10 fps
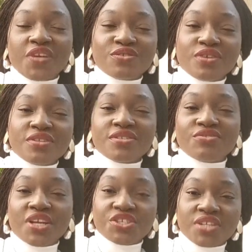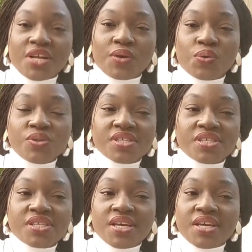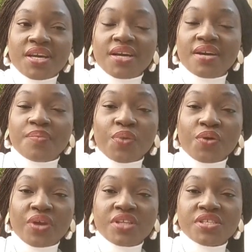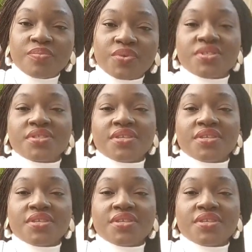not the traditional oats porridge, but